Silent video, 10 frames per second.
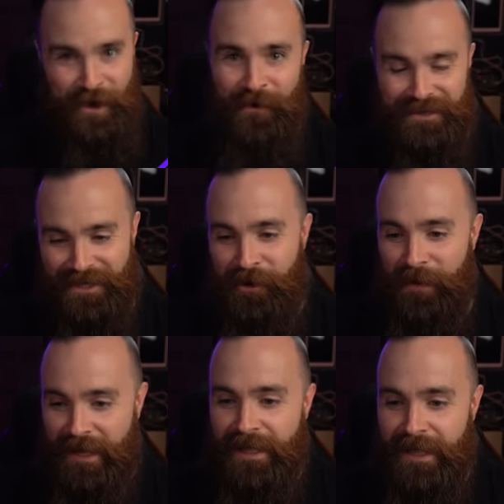know where it's
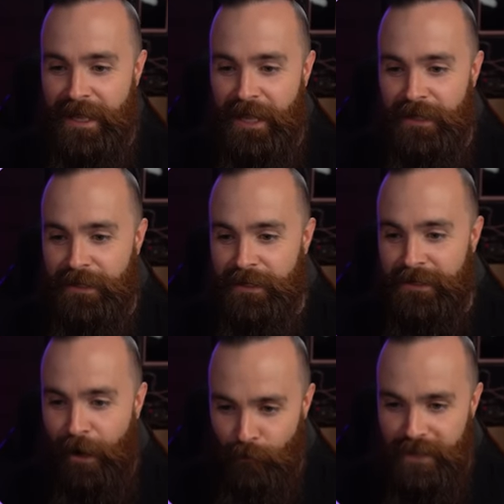going.
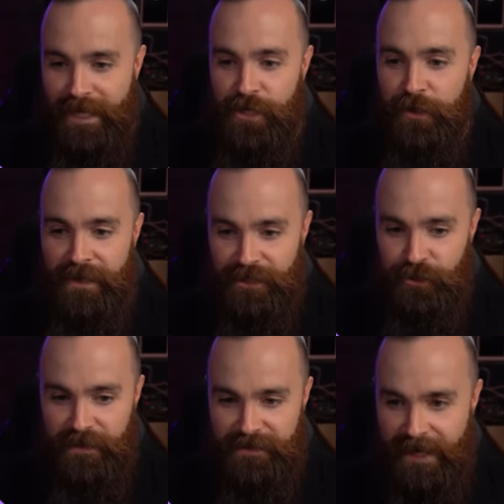Not only can you connect
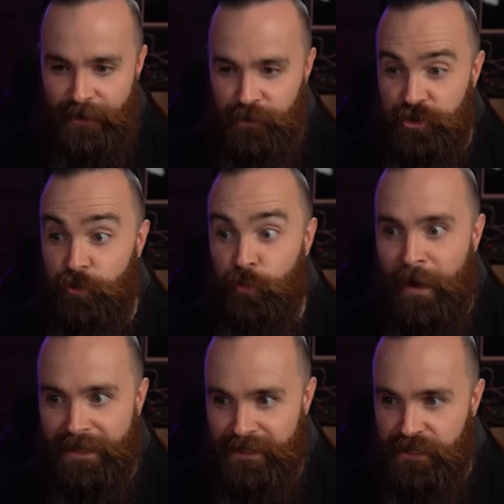your containers
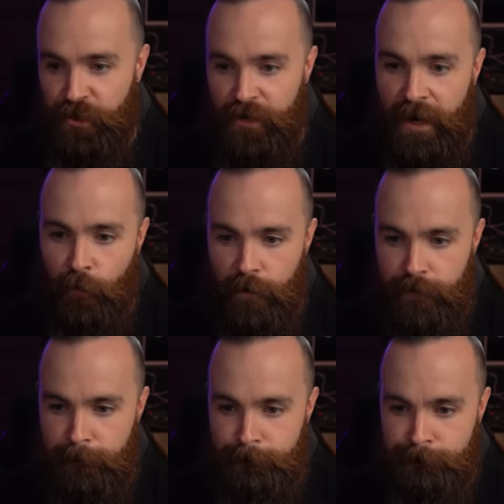directly to your
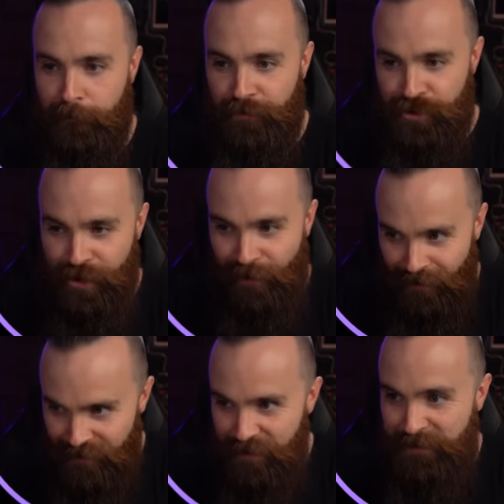network, but you can
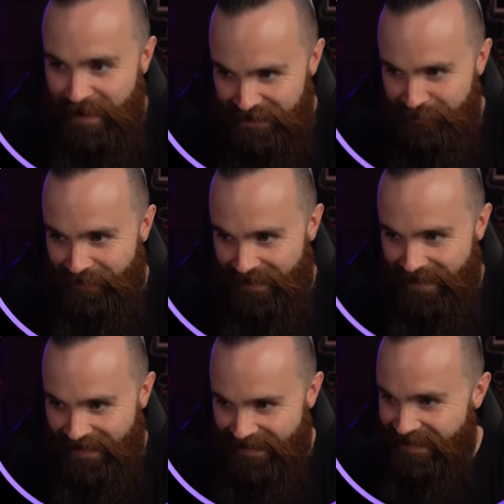also specify,
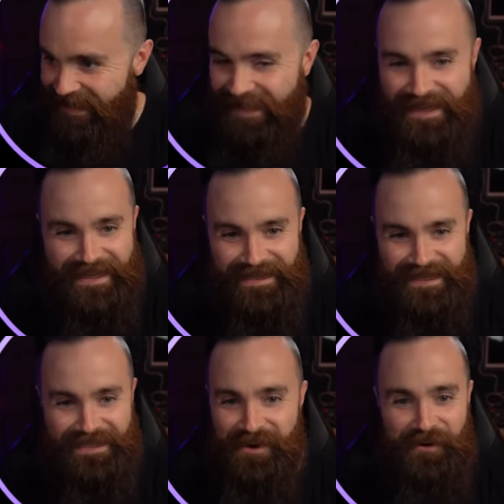this
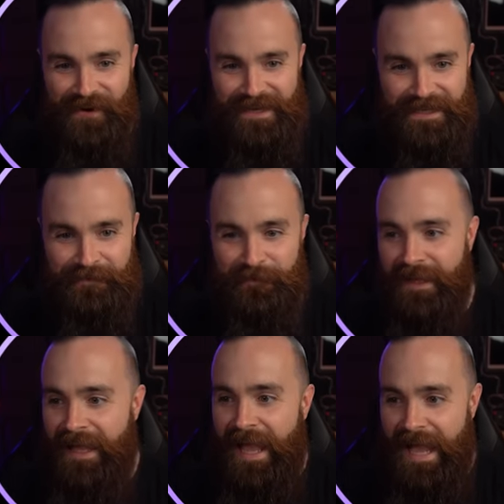is so crazy,
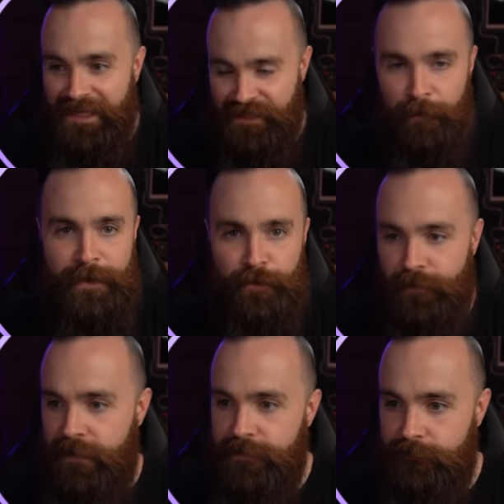a sub
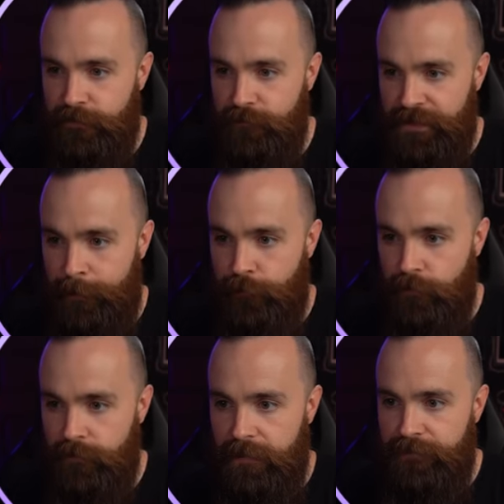interface. So for
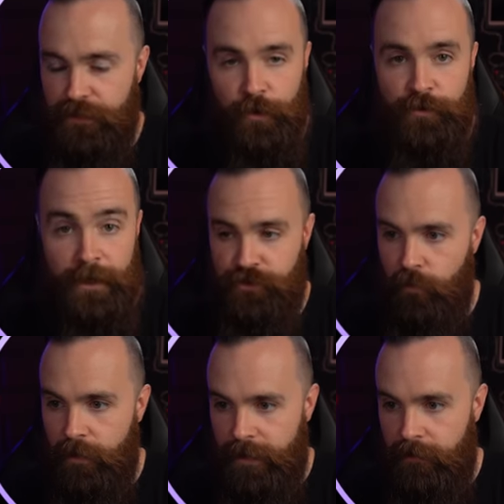example, E T H zero dot
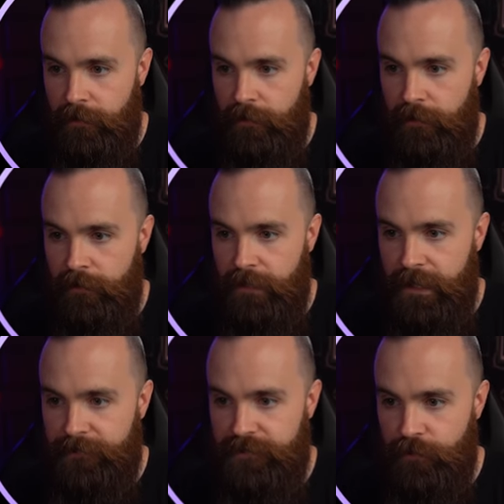twenty,
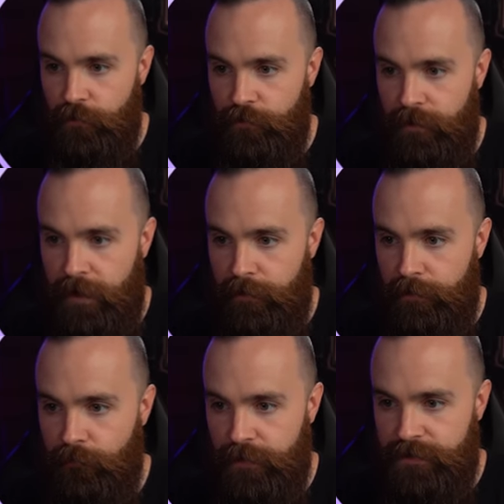E T H zero dot
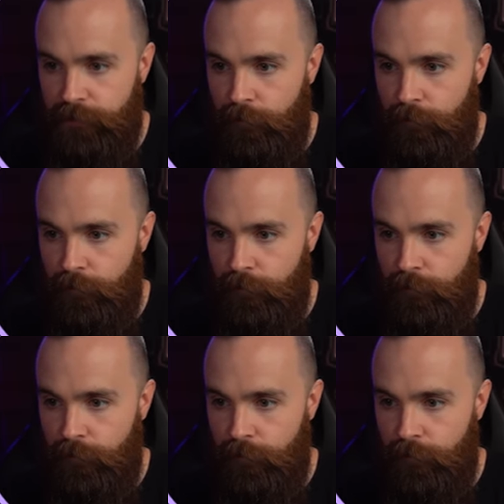thirty,